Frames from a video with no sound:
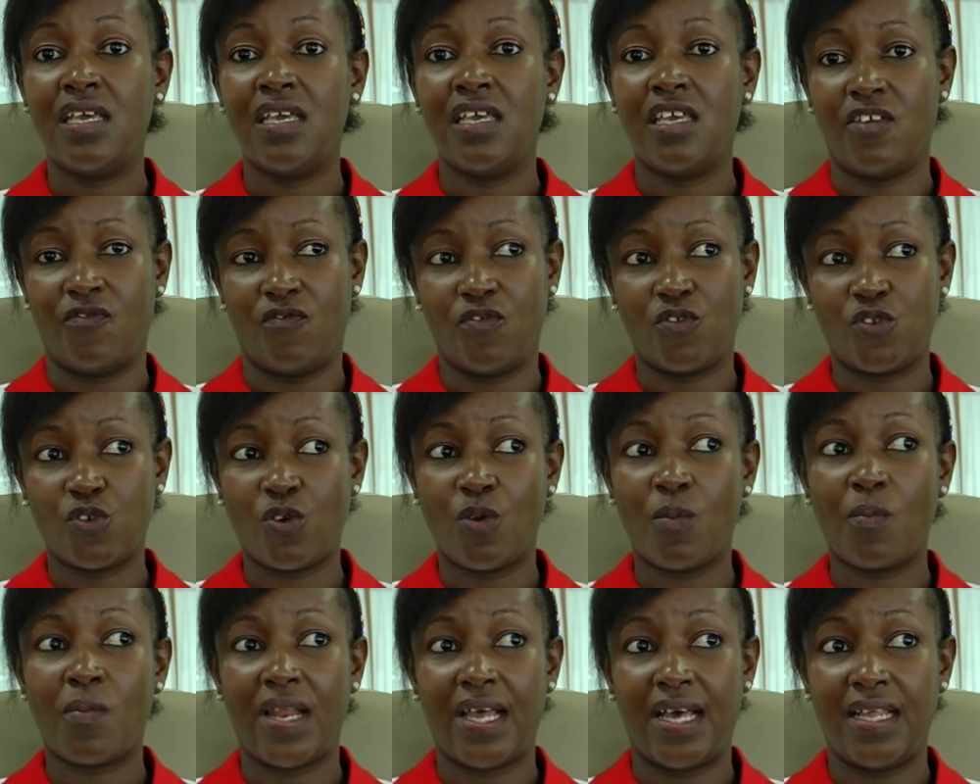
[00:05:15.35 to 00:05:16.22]
If you
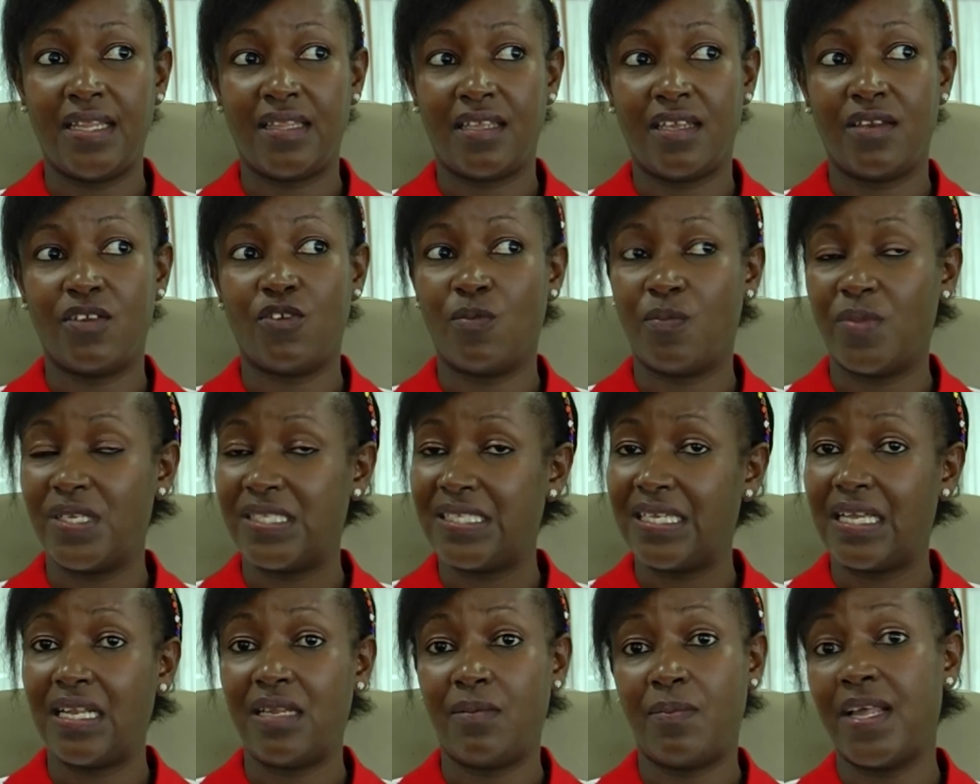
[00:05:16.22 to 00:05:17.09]
don't plan, then you're
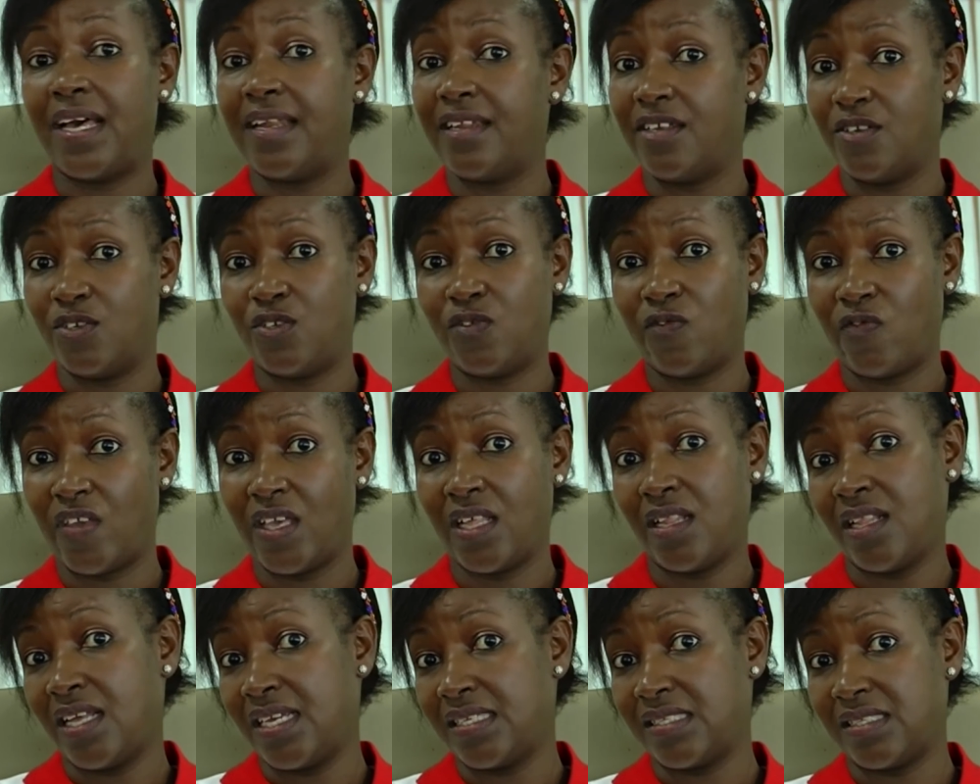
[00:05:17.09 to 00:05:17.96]
basically planning to
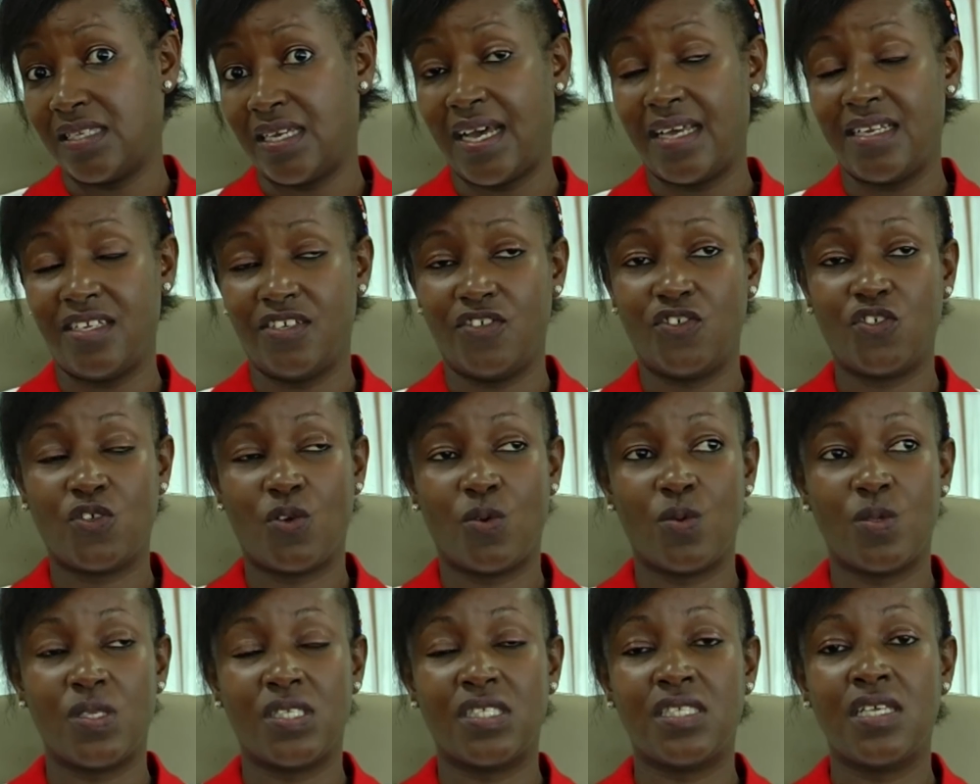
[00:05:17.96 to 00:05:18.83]
fail, as the adage
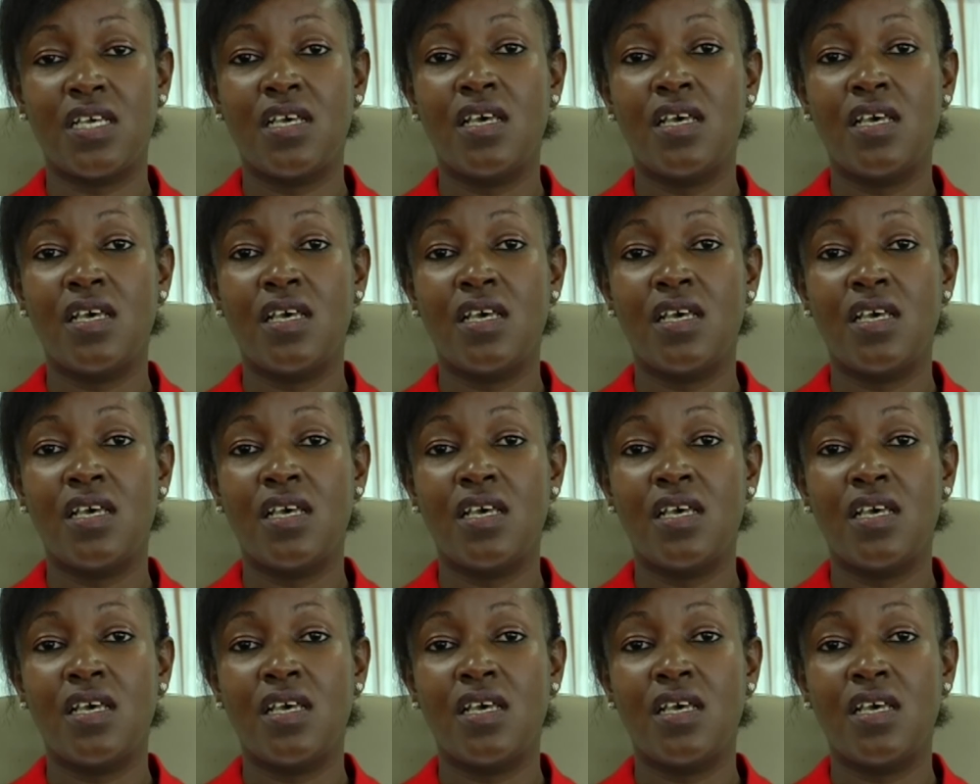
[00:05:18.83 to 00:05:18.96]
goes.